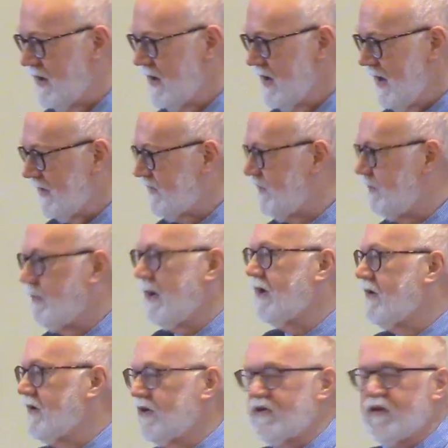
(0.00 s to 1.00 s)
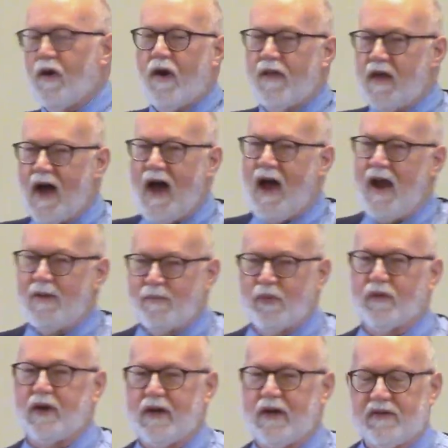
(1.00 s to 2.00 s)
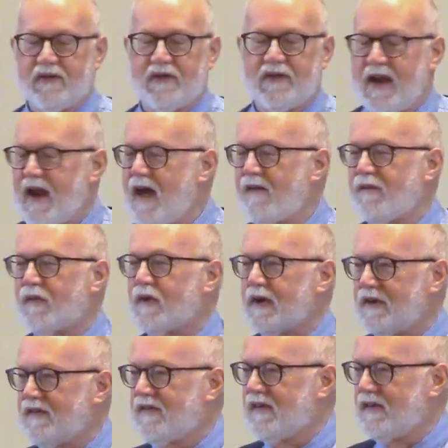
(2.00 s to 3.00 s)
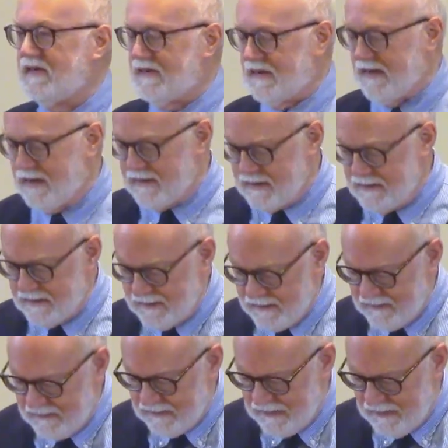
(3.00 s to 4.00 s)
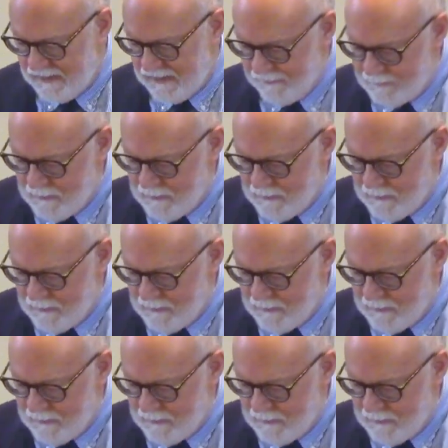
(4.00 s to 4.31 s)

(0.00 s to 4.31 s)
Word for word: as superior to all the high priests that ever existed, um,